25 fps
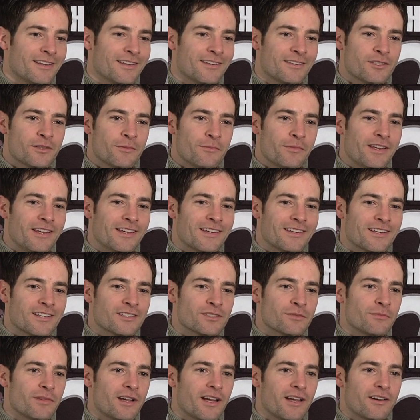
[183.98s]
to me, it
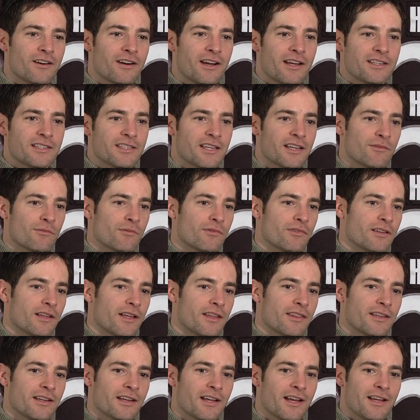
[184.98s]
doesn't matter. I
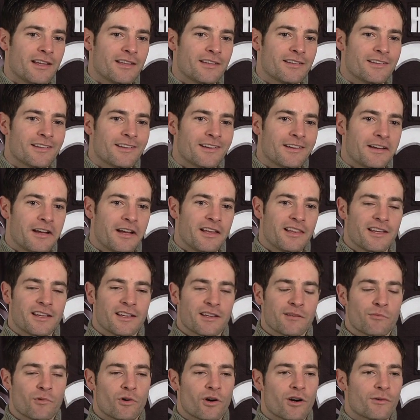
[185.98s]
think I like
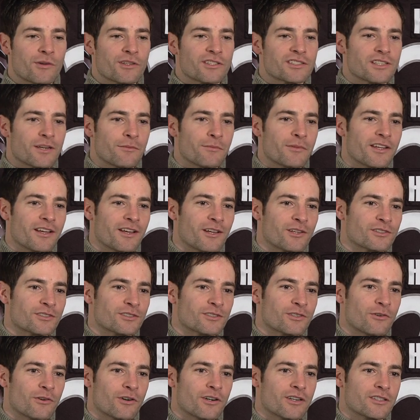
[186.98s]
it more when somebody else
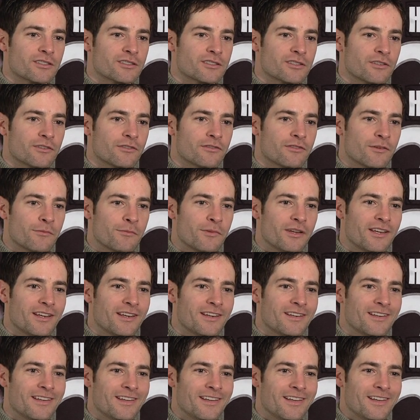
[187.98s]
scores. So for
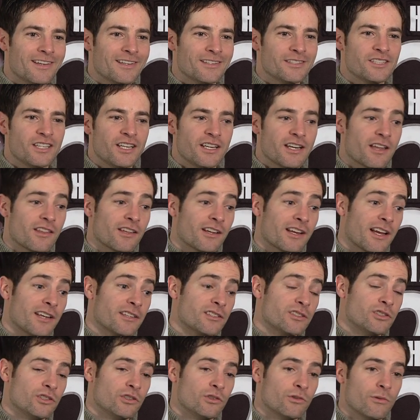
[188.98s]
me, seeing other guys
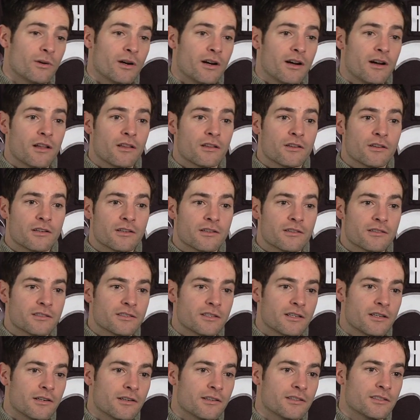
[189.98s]
do well or
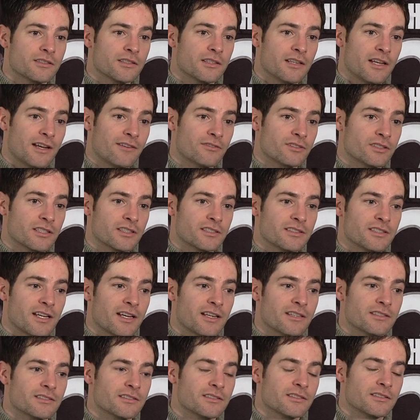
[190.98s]
have
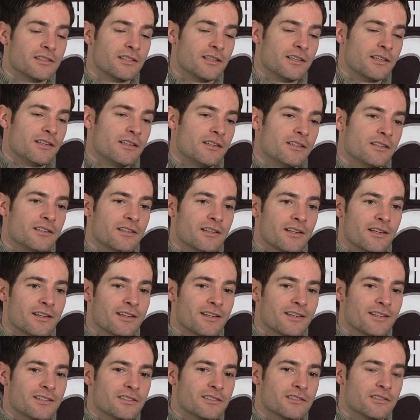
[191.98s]
success,
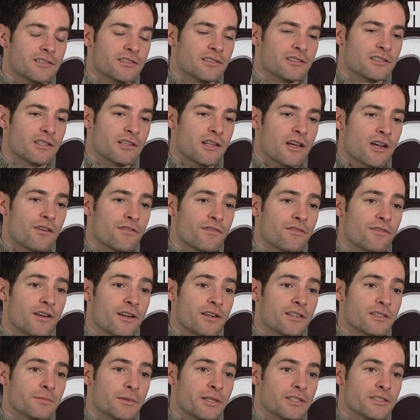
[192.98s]
it's a lot of fun,
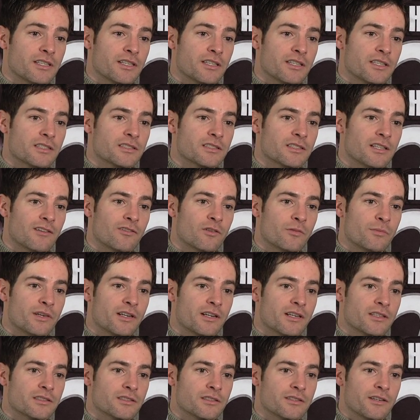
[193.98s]
especially at this level,
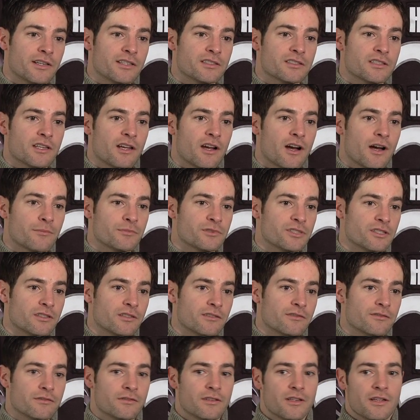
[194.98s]
because there is the option
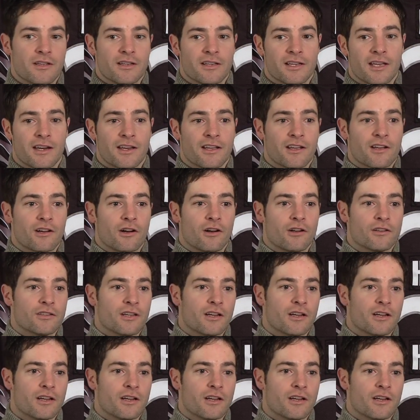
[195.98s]
of getting called